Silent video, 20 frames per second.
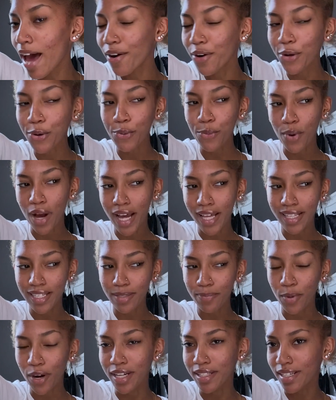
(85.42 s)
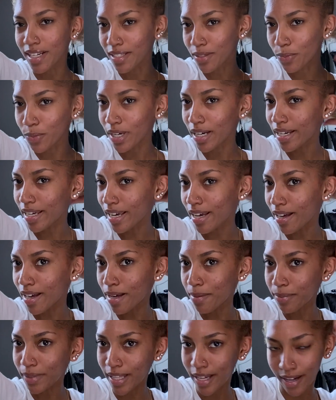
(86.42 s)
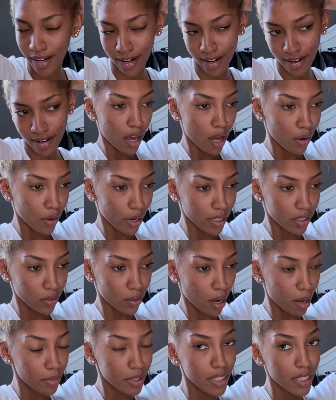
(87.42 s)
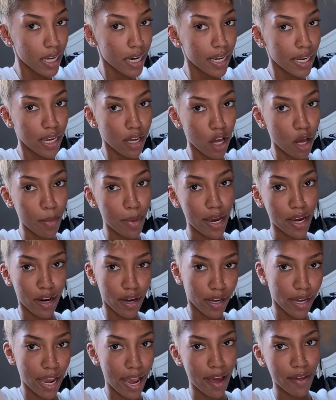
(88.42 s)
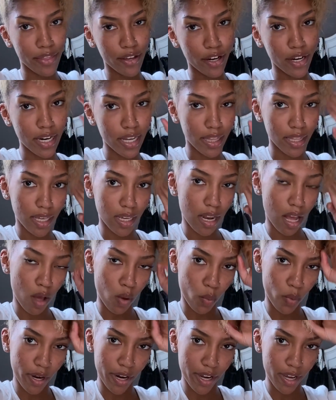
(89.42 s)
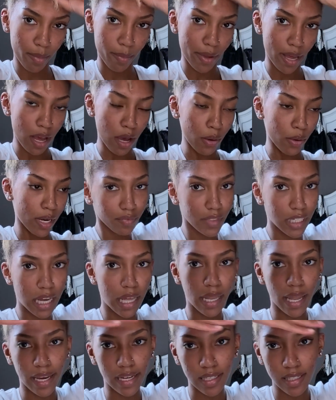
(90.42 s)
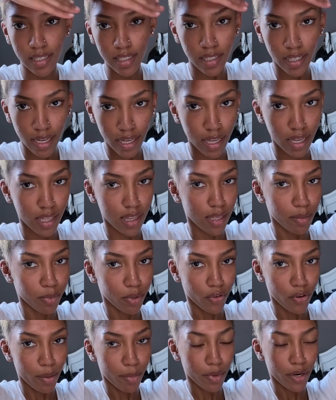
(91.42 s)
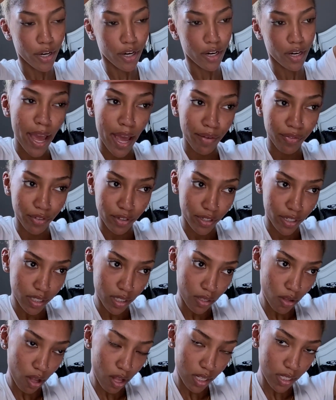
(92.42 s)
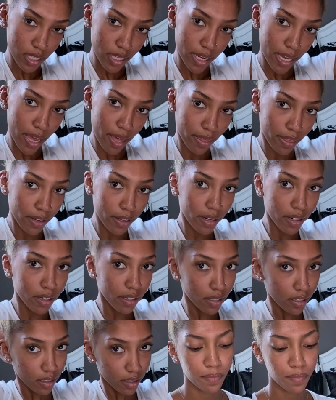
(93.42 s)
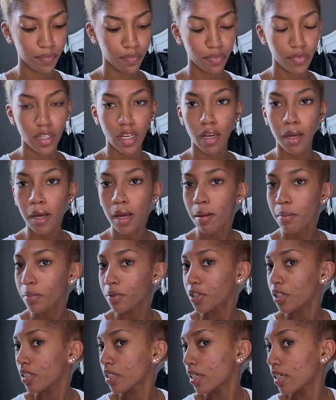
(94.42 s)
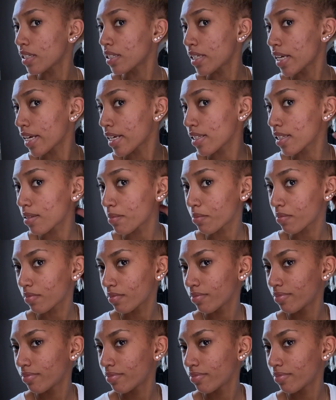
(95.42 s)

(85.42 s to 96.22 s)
I don't know why this part doesn't want to get up there. Okay, so I'm just gonna get all my hair gathered and then I'll worry about like slicking the perimeter after it's all together. I'm just gonna take some